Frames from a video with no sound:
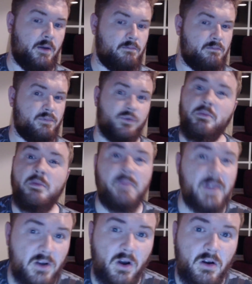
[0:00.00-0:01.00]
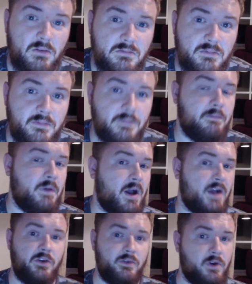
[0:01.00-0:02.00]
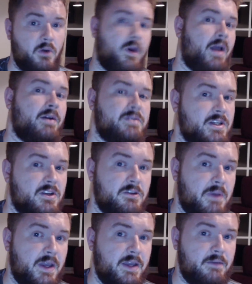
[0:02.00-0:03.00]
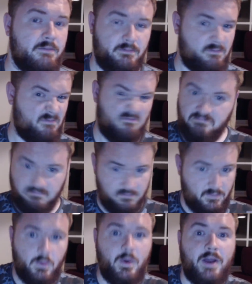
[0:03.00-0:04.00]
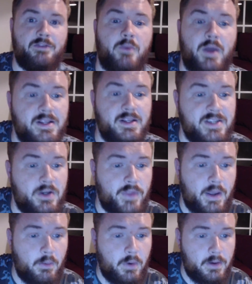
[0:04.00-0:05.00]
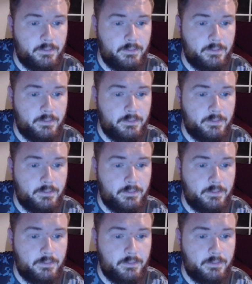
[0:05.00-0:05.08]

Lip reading: Probably not, but I don't know what else it could be. We'll have to wait and see on that one.